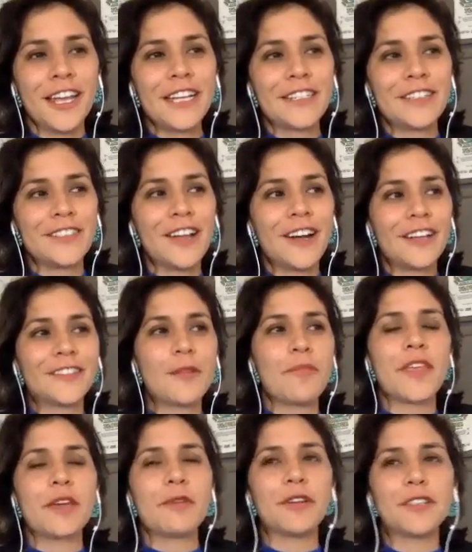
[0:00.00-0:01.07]
It's not
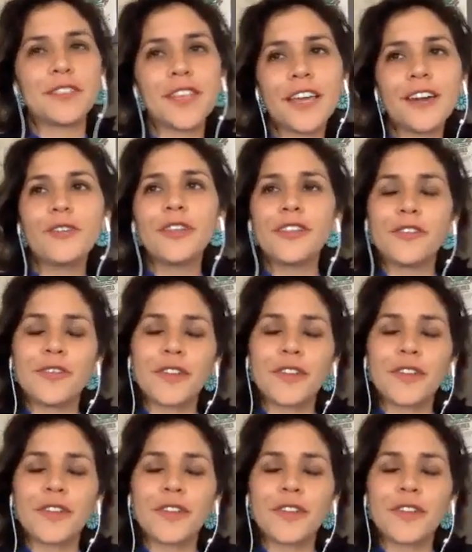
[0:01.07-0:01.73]
something where it's like, oh,